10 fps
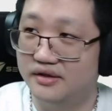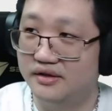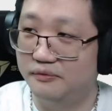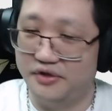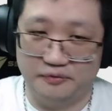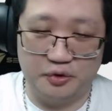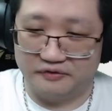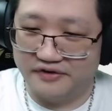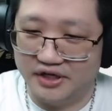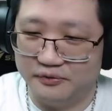we, we were
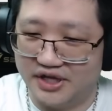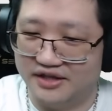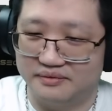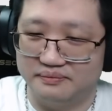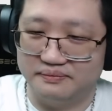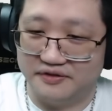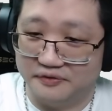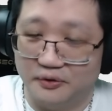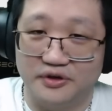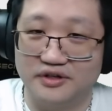fine without it
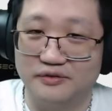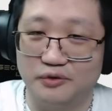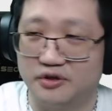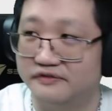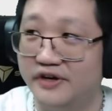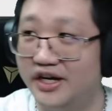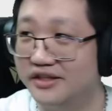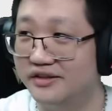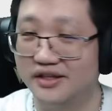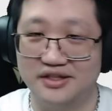before. We were
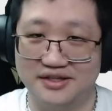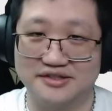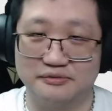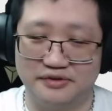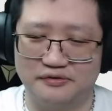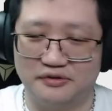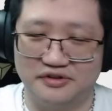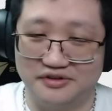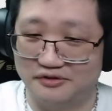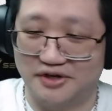fine in ESO
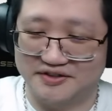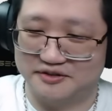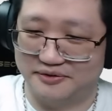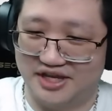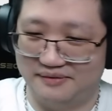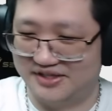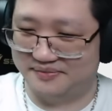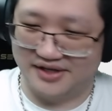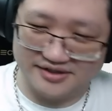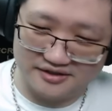before the crown server became as
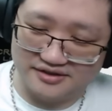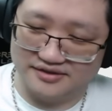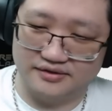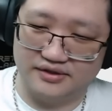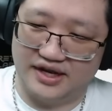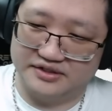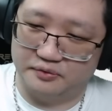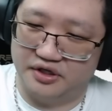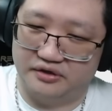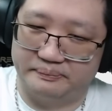big as it is as
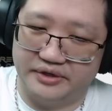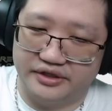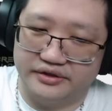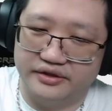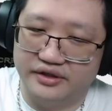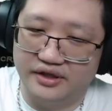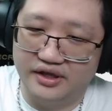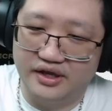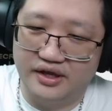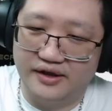well. But
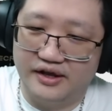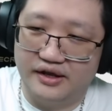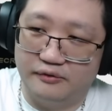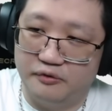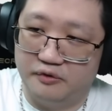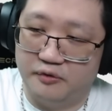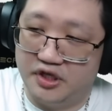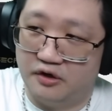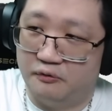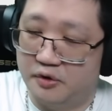we we,
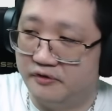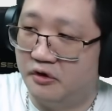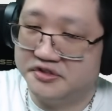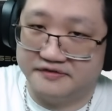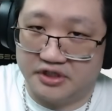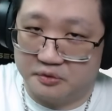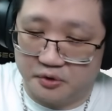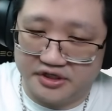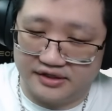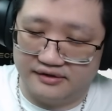all, we were also very
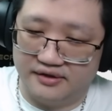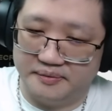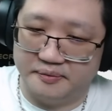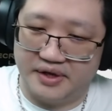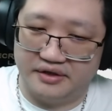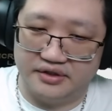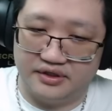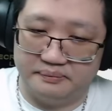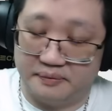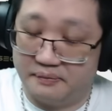worried at the time about the
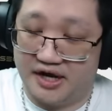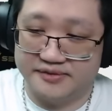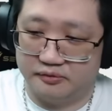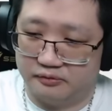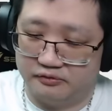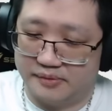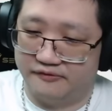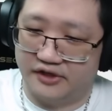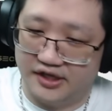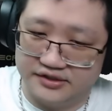possible
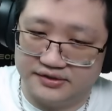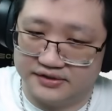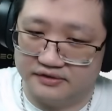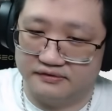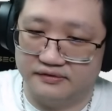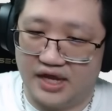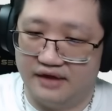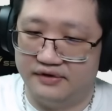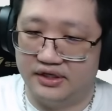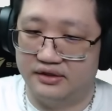ramifications of
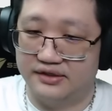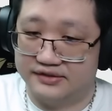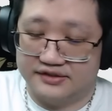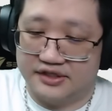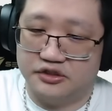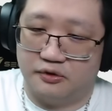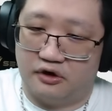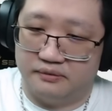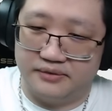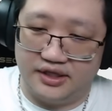having this essential
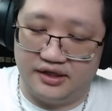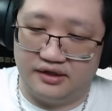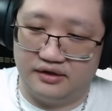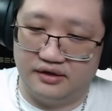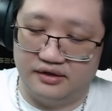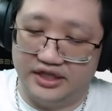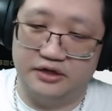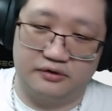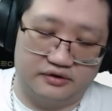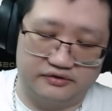RMT
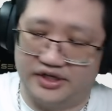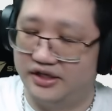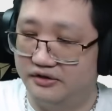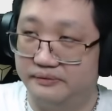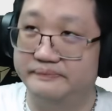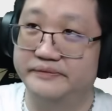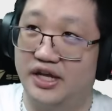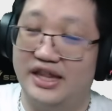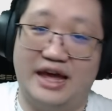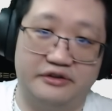legal or not legal
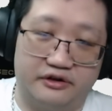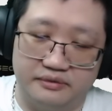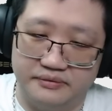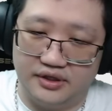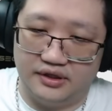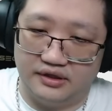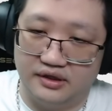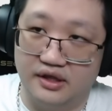allowed RMT